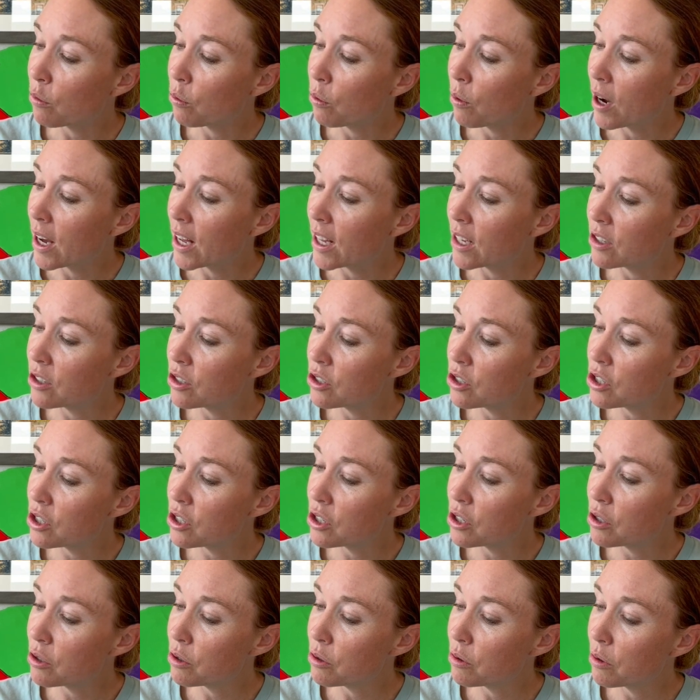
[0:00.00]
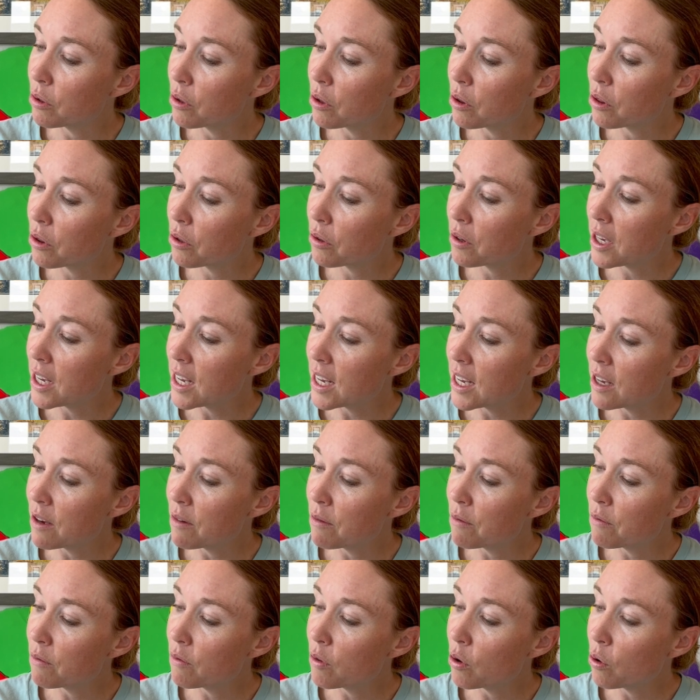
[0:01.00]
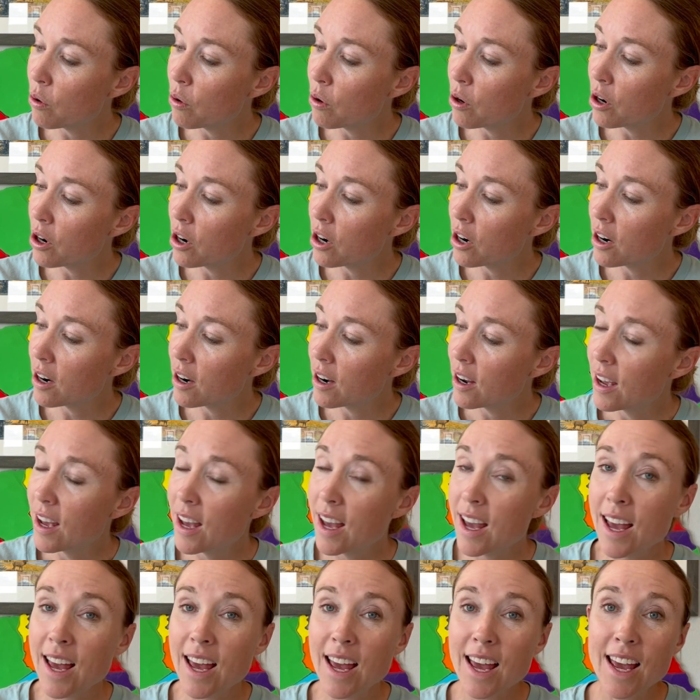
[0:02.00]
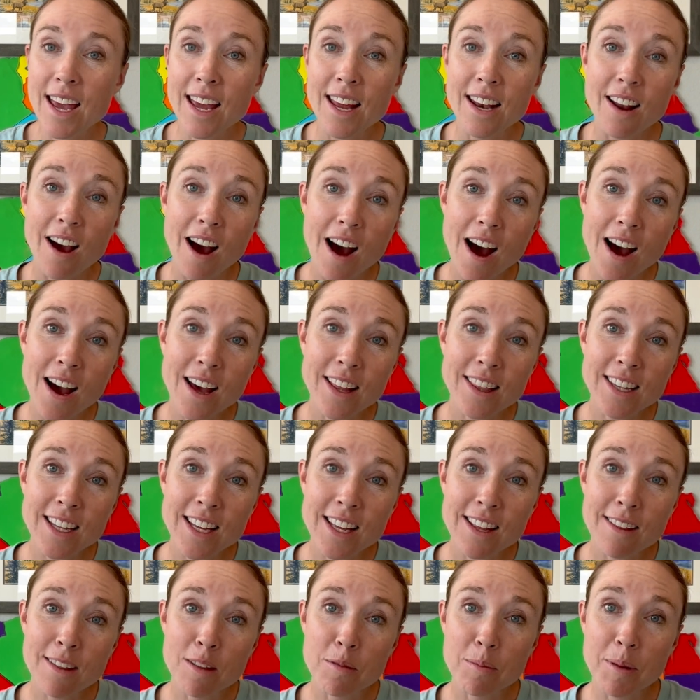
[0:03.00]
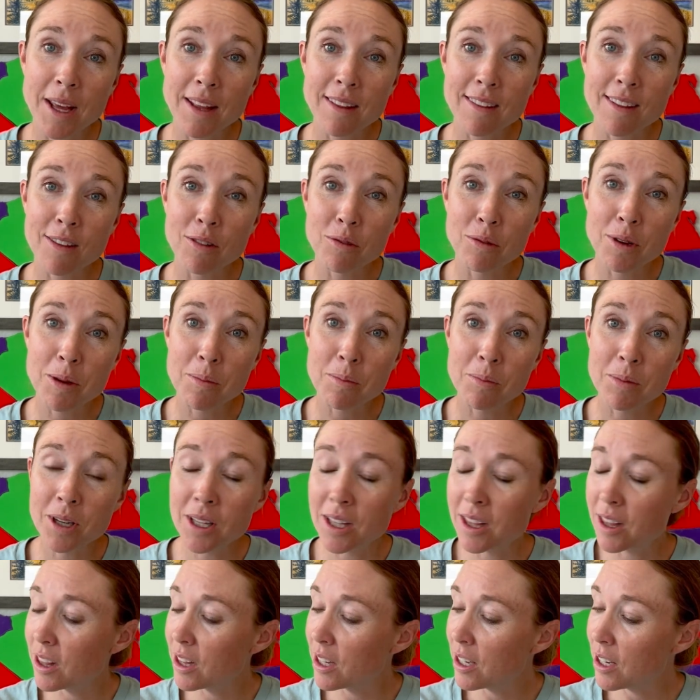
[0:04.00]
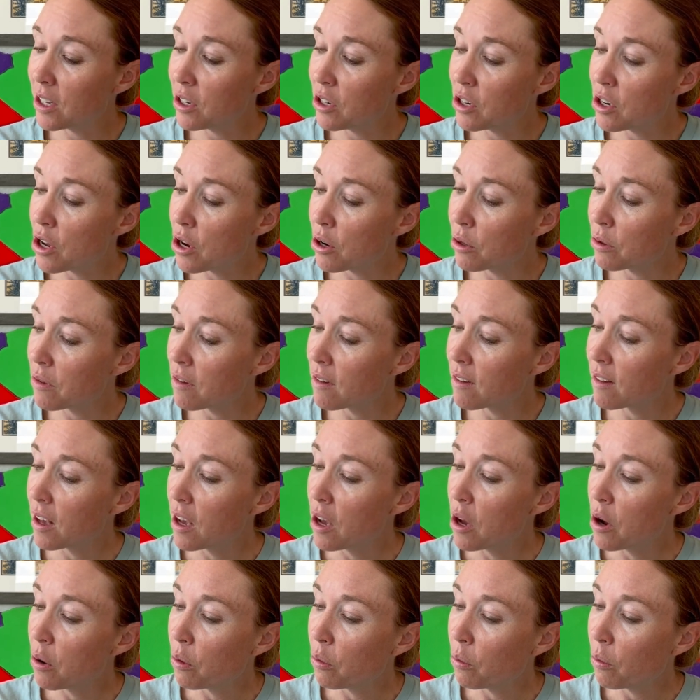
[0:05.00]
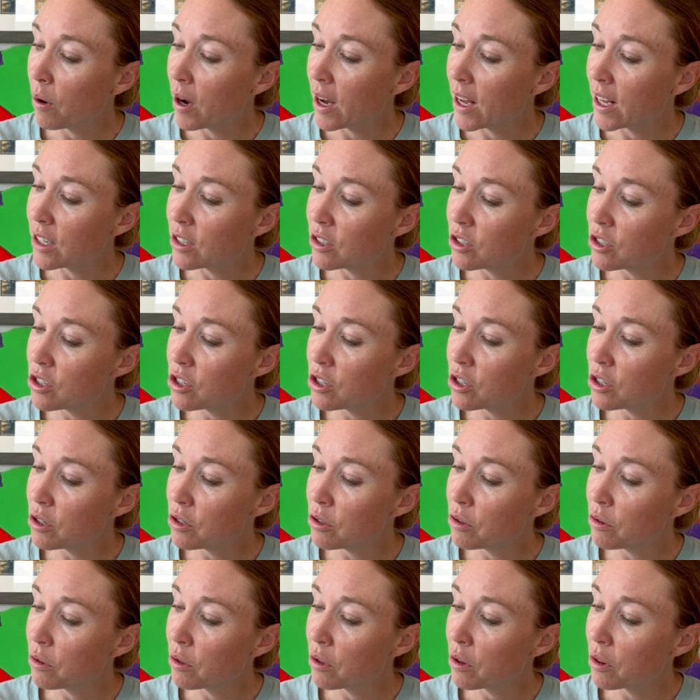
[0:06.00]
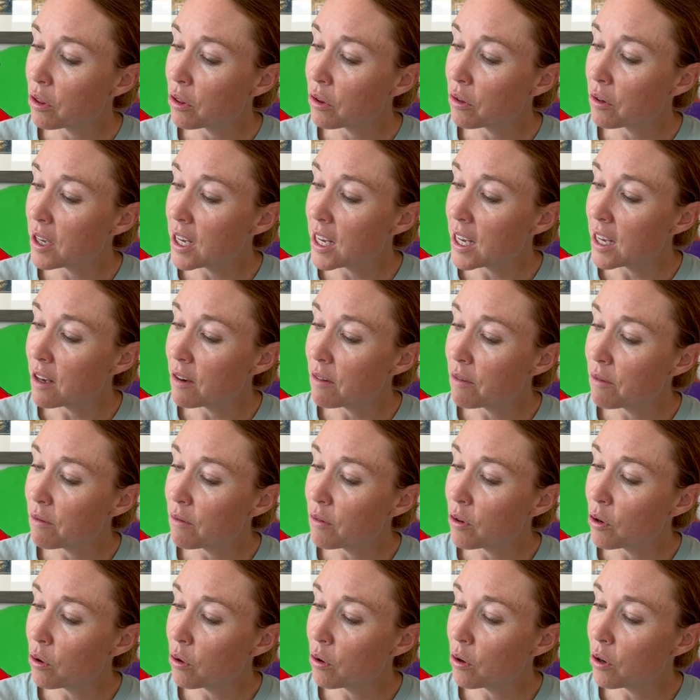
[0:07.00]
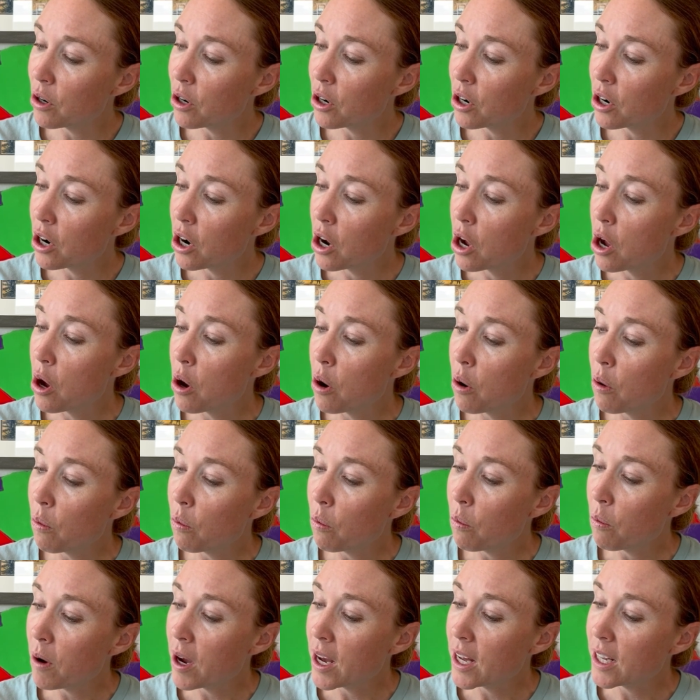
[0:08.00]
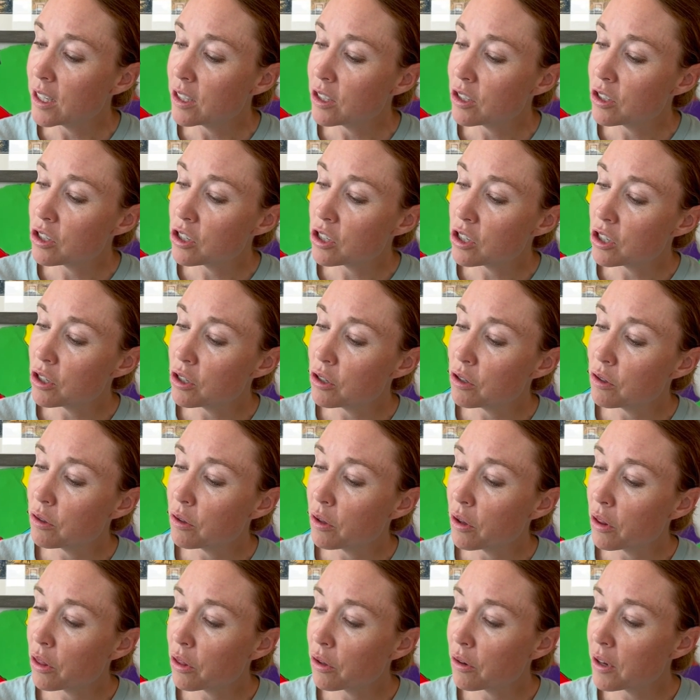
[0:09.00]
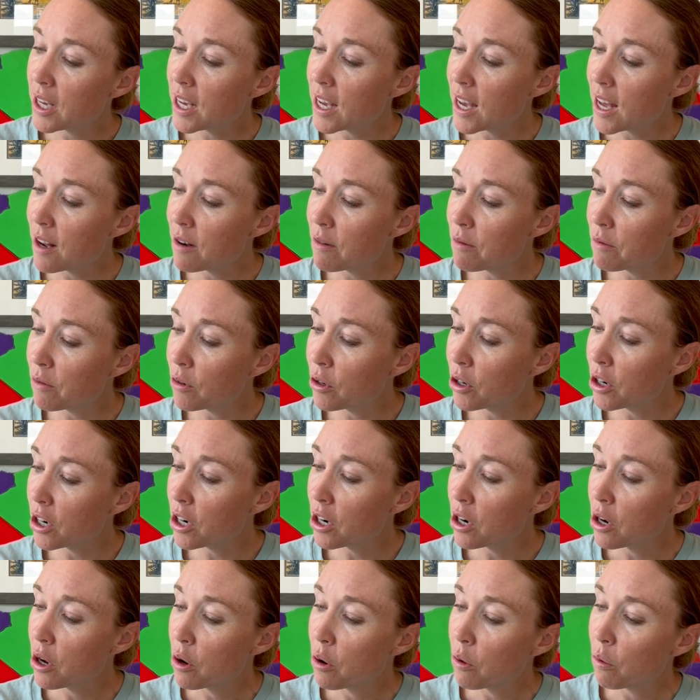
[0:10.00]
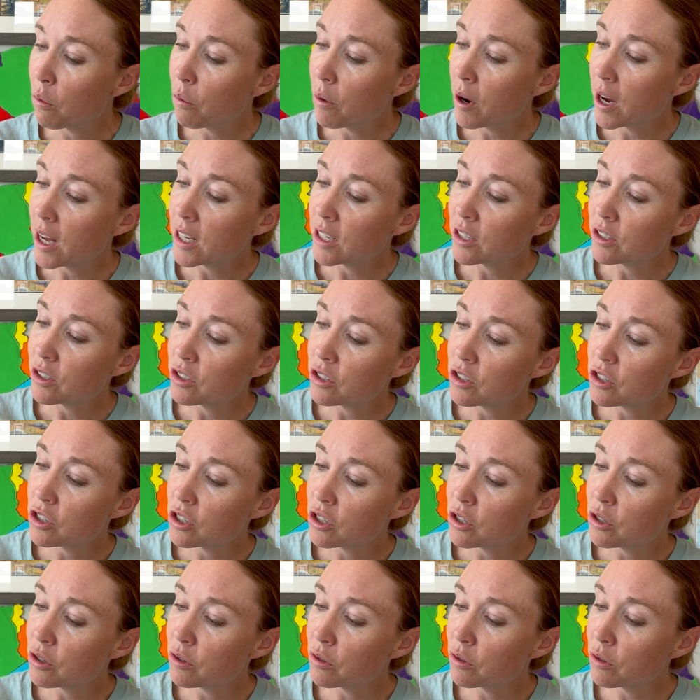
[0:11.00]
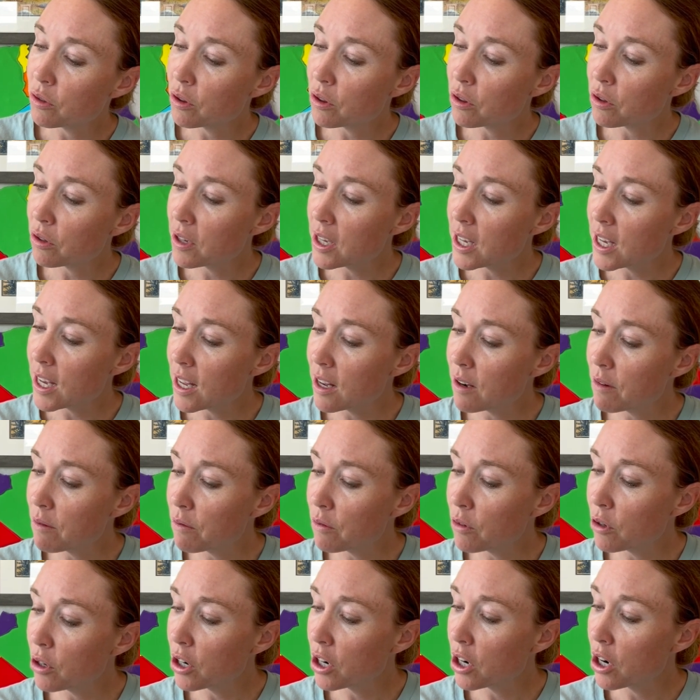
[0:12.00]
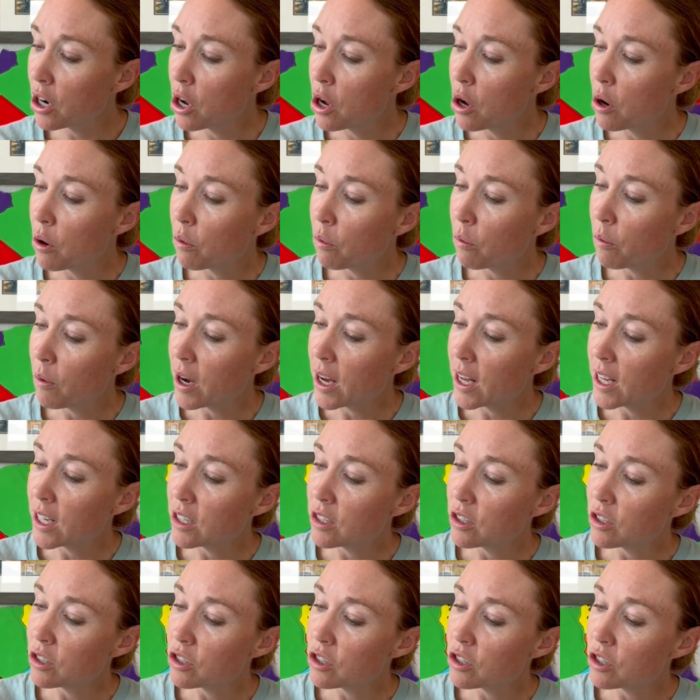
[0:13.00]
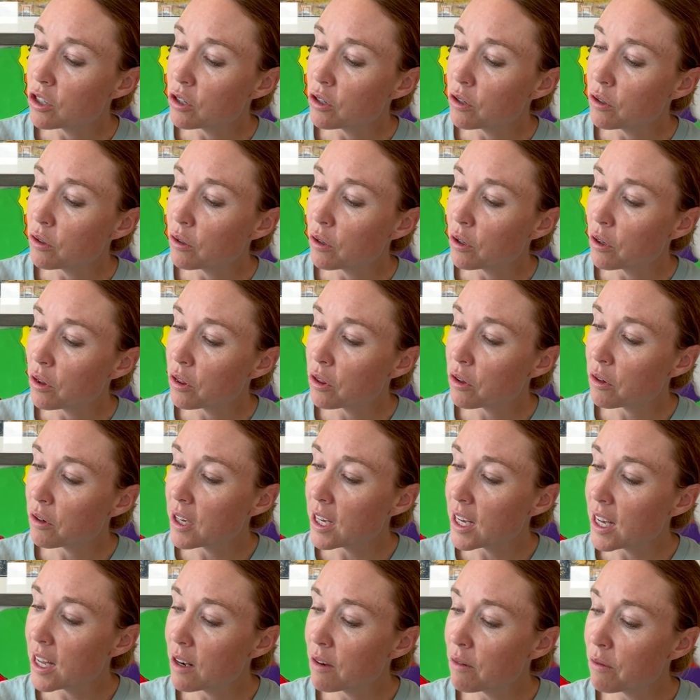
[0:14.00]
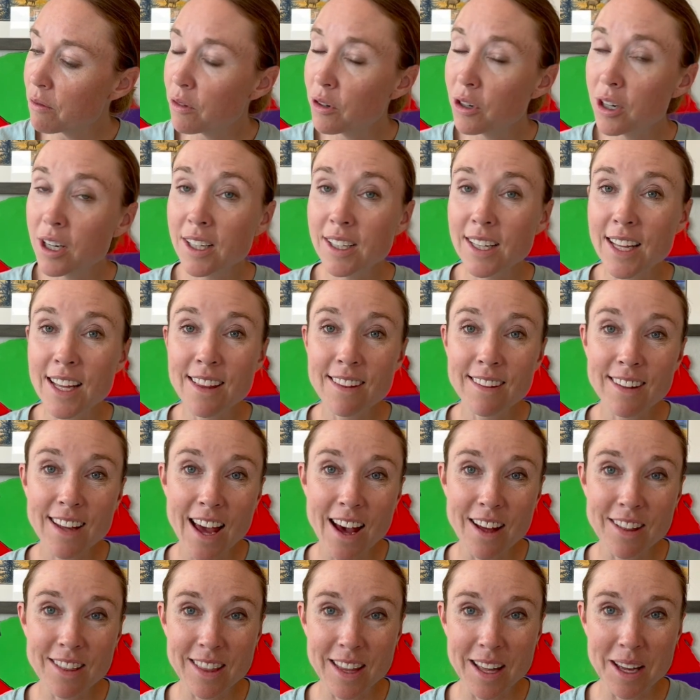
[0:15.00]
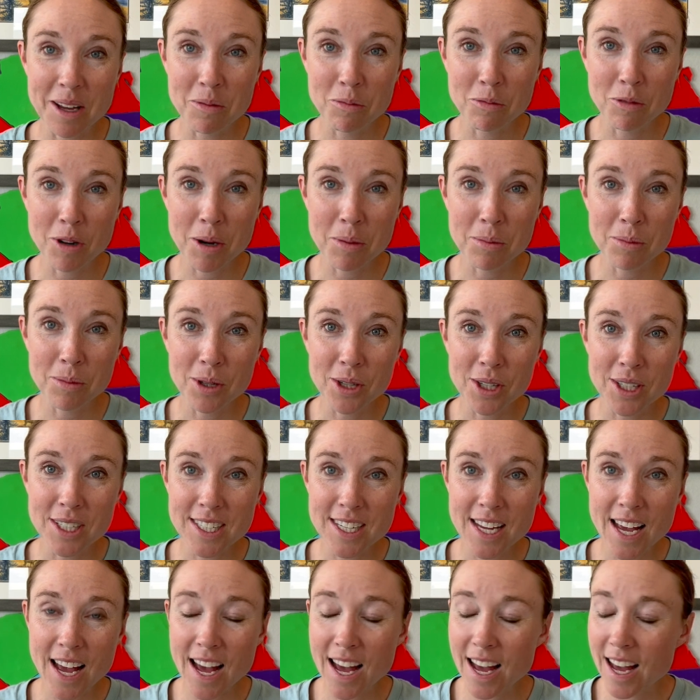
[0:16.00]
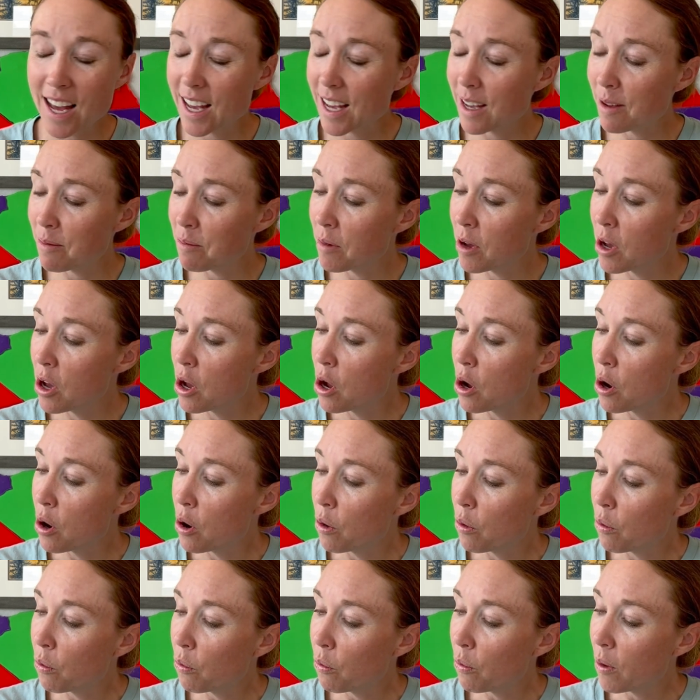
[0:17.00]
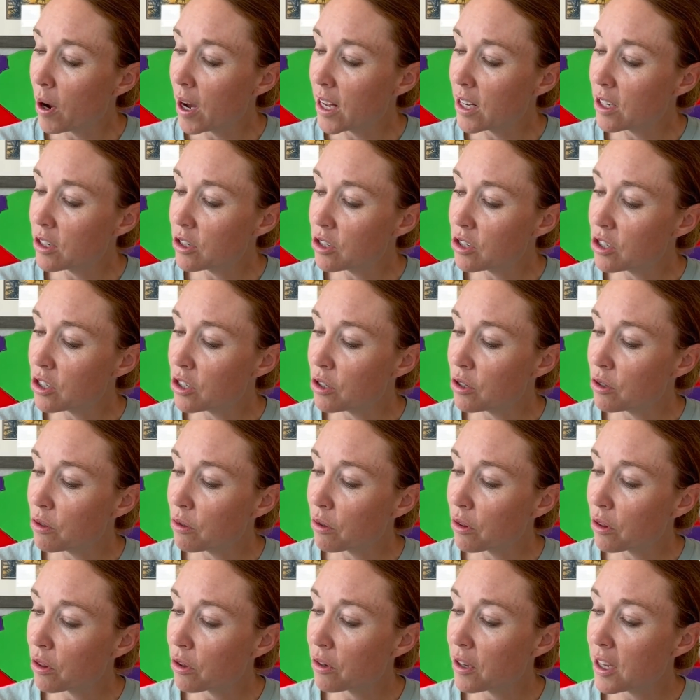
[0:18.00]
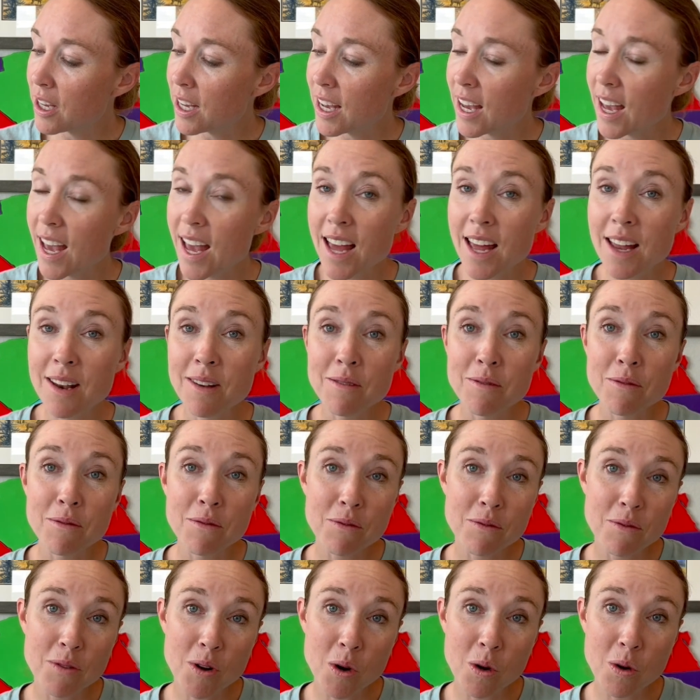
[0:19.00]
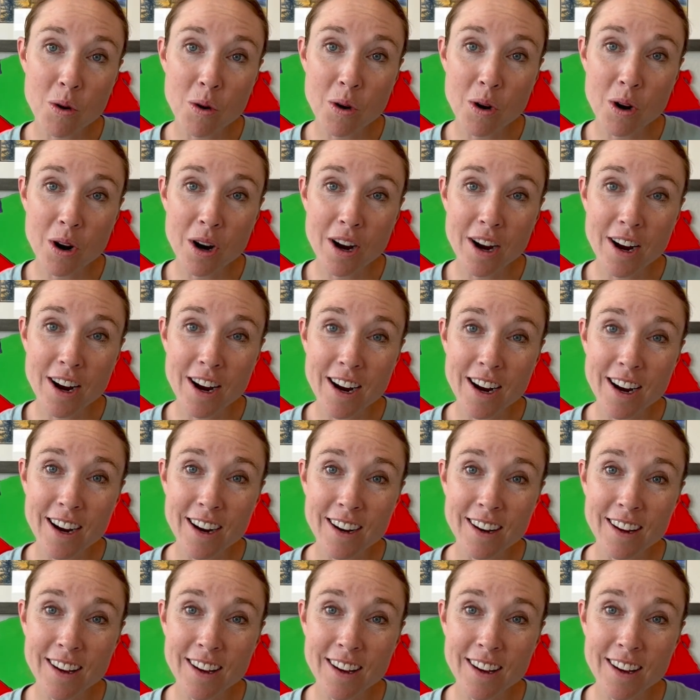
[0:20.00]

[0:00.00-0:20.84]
1, 2, 3, 4. And on these spaces, we put the notes. 1, 2, 3, 4. 1, 2, 3, and 4. 1, 2, 3, and 4. 1, 2, 3, and 4. Let's count them one more time. 1, 2, 3, and 4.